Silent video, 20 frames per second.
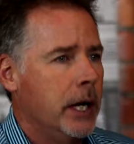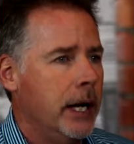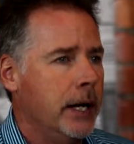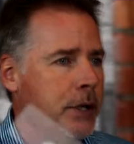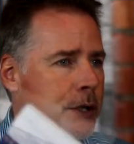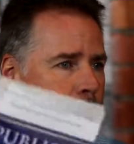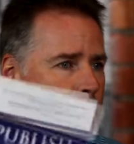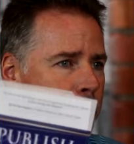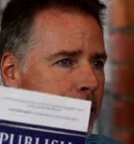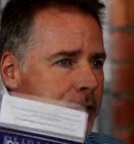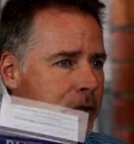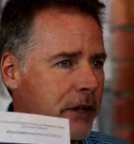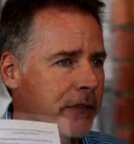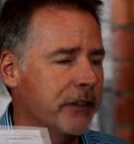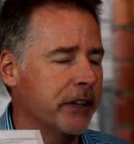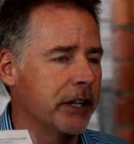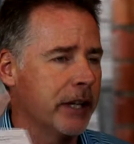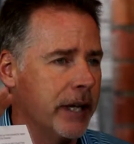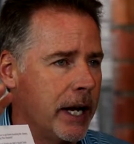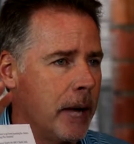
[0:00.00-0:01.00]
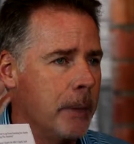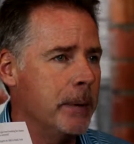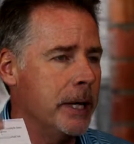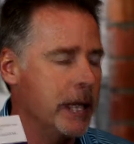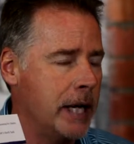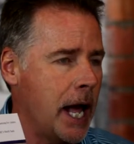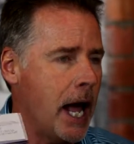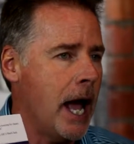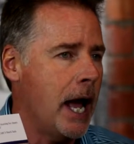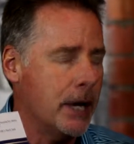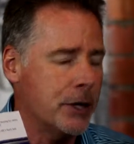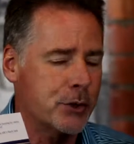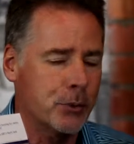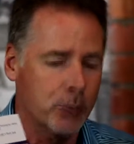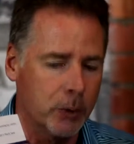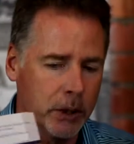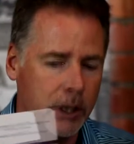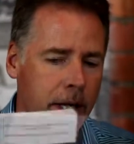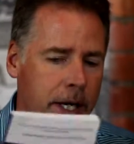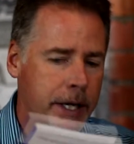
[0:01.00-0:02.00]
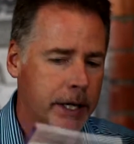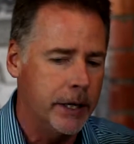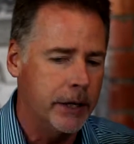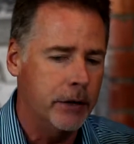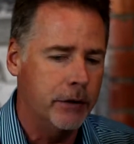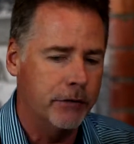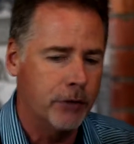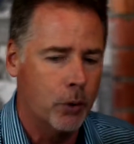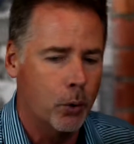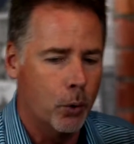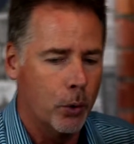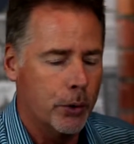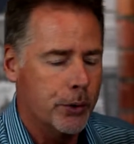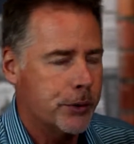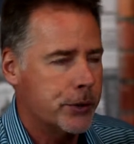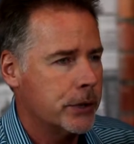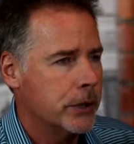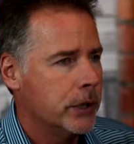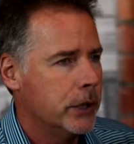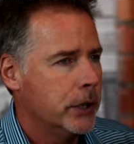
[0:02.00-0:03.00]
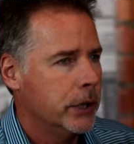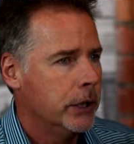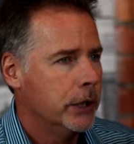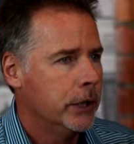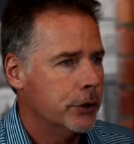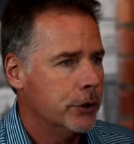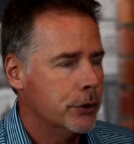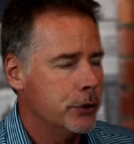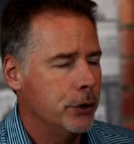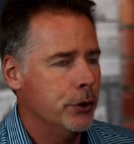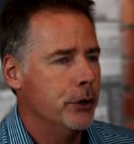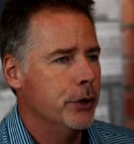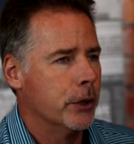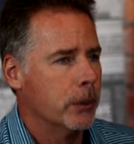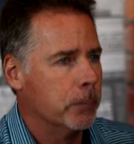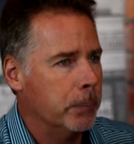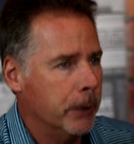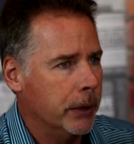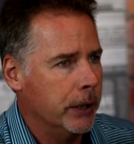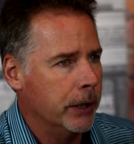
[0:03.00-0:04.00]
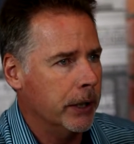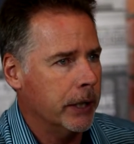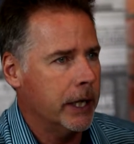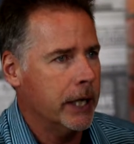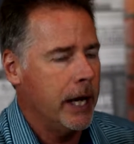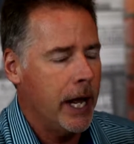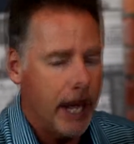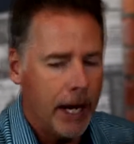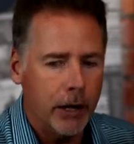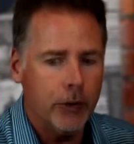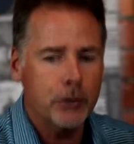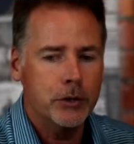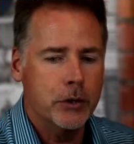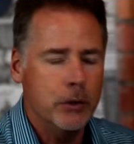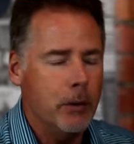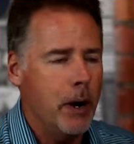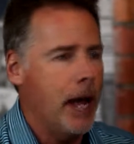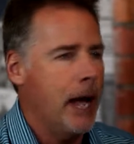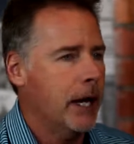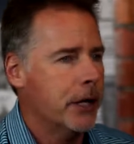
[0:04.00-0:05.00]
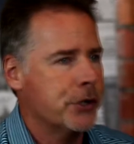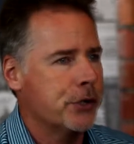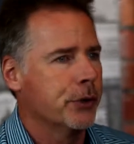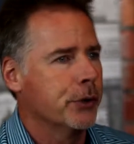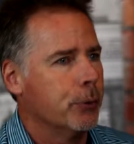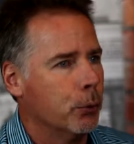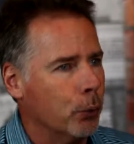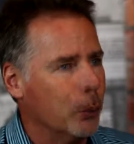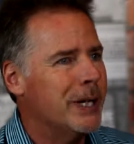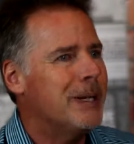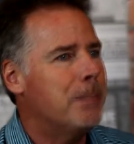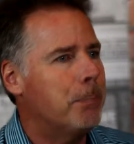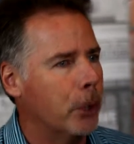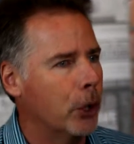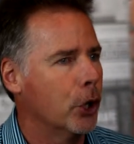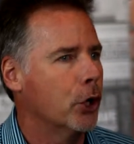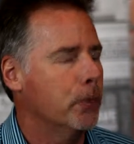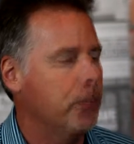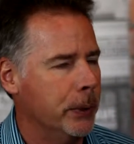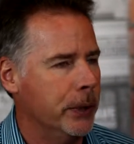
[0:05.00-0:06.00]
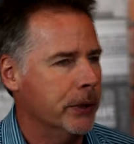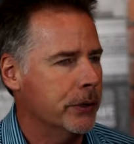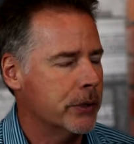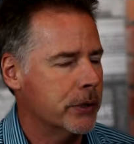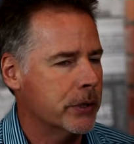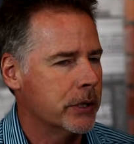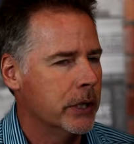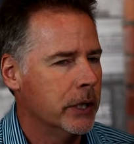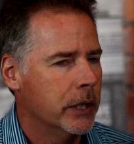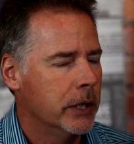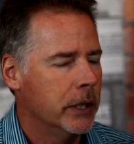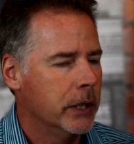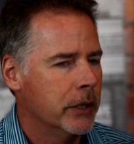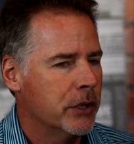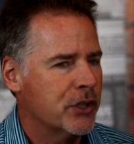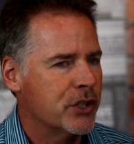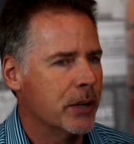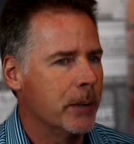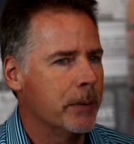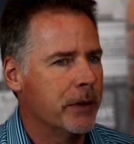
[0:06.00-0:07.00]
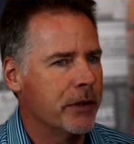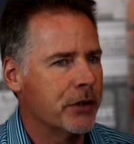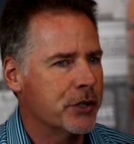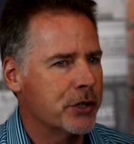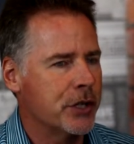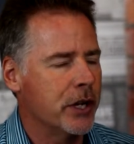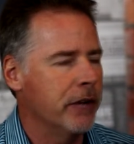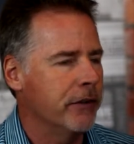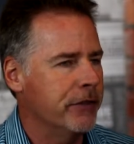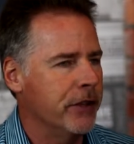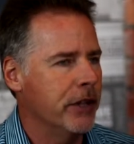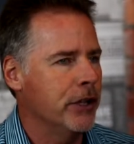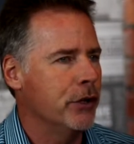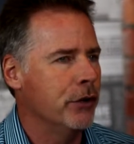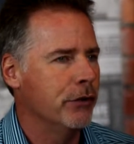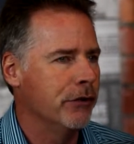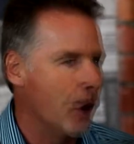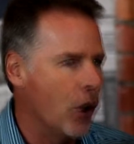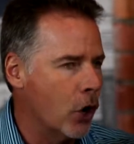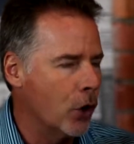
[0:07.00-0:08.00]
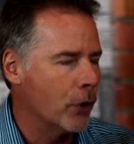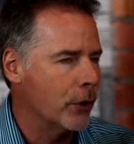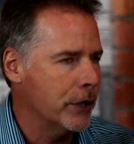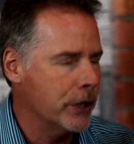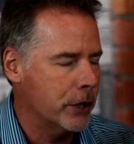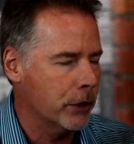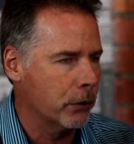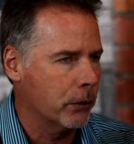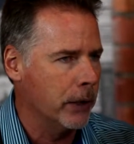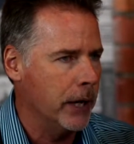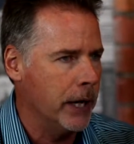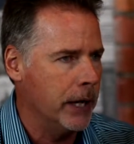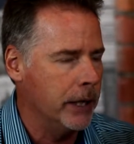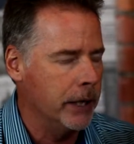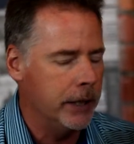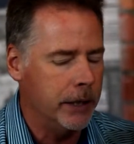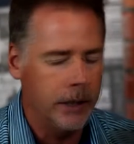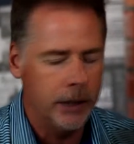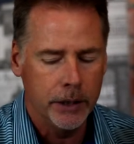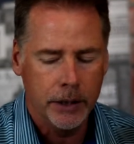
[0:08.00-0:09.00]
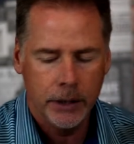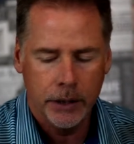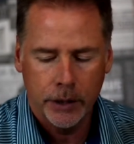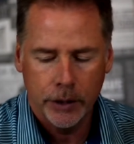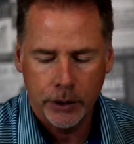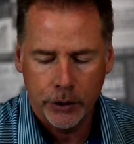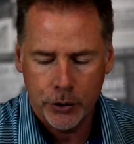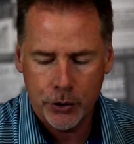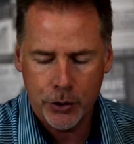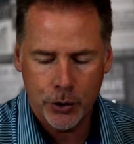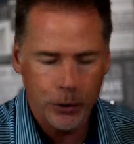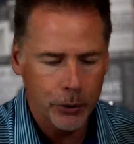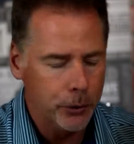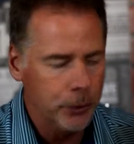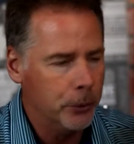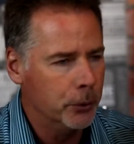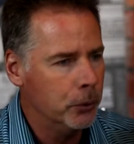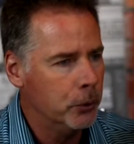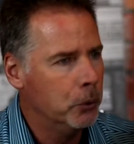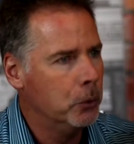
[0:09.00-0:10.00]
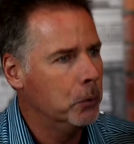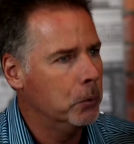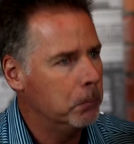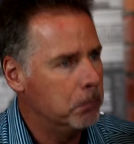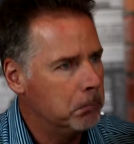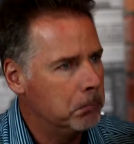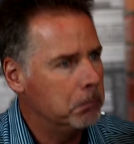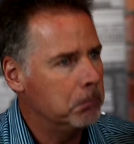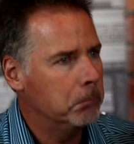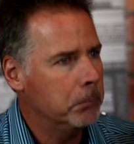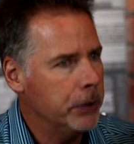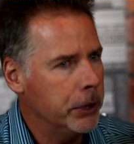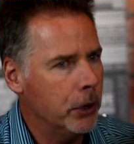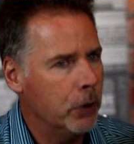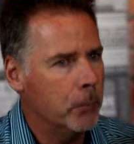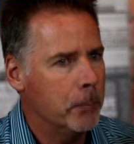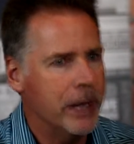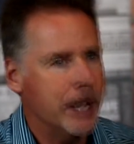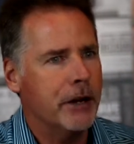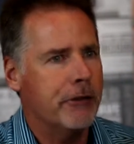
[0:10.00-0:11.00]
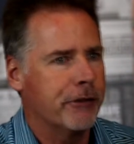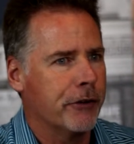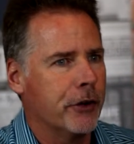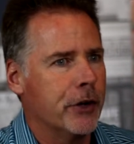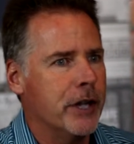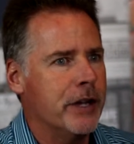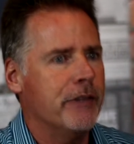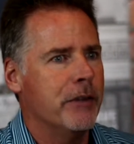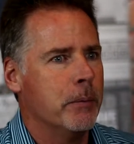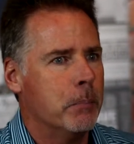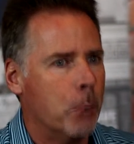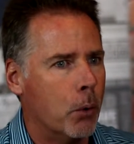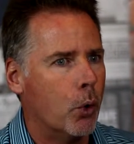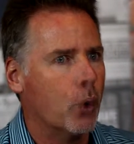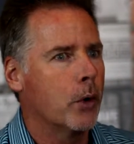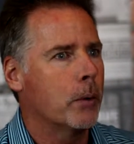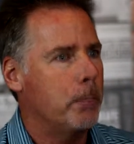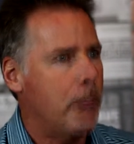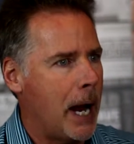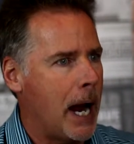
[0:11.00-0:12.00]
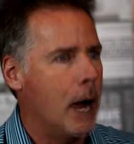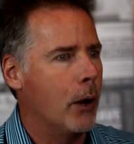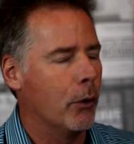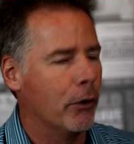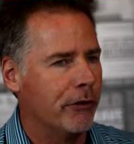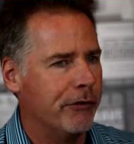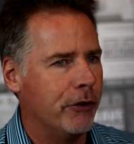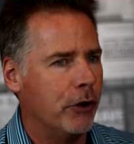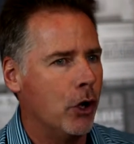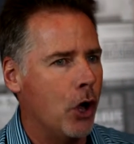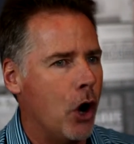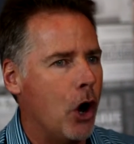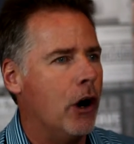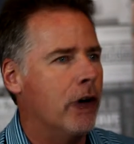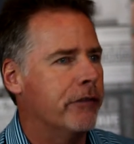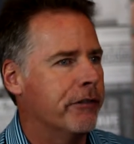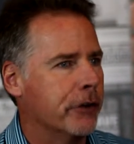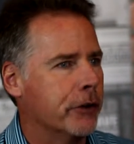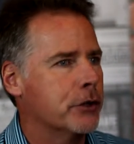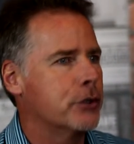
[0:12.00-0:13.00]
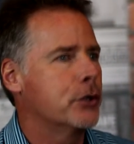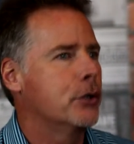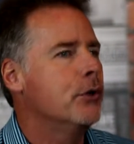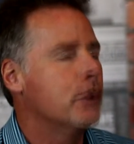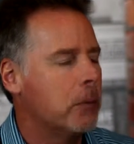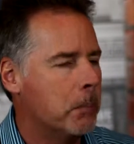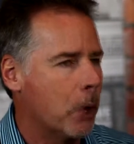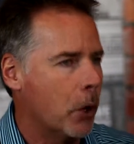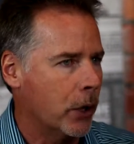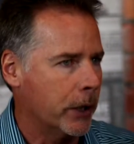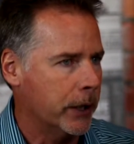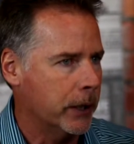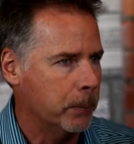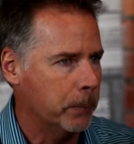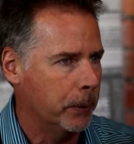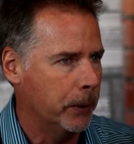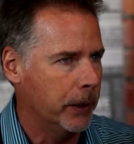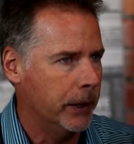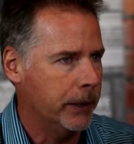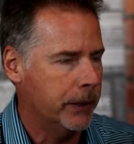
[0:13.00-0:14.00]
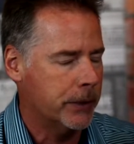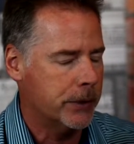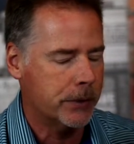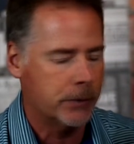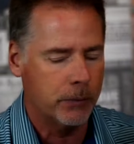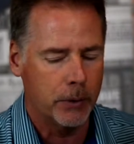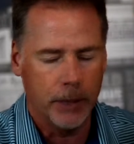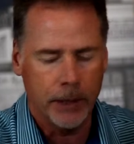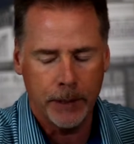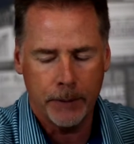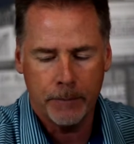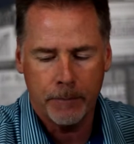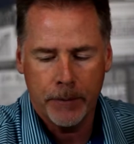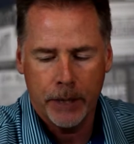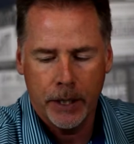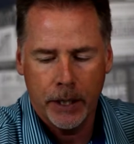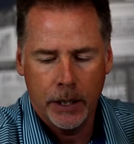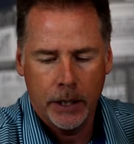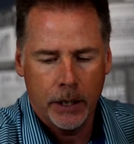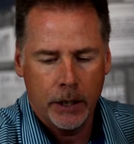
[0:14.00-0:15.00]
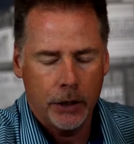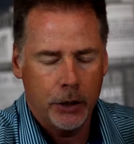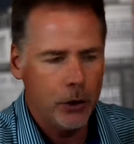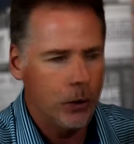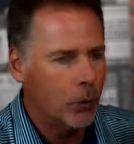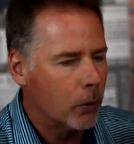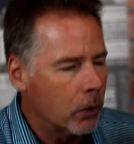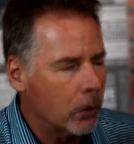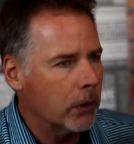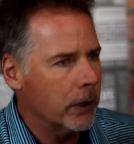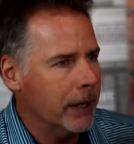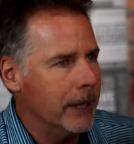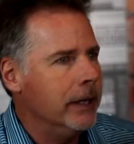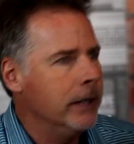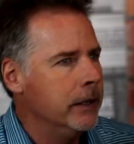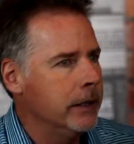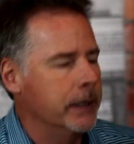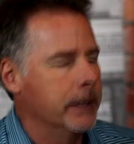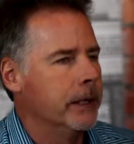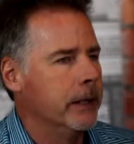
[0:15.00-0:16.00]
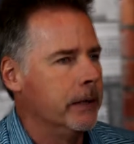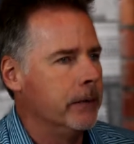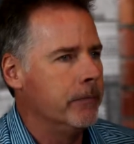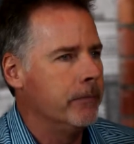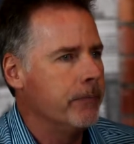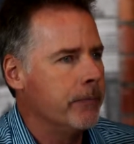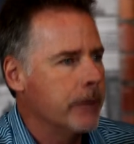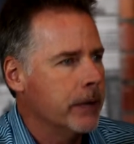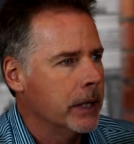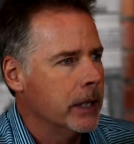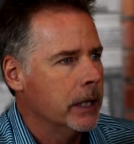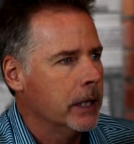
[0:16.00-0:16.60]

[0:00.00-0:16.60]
And specifically, I mean, as related, of course, to your book, and how to actually repurpose some of the stuff that you've already created to you know make for an even more powerful offer to the marketplace right your income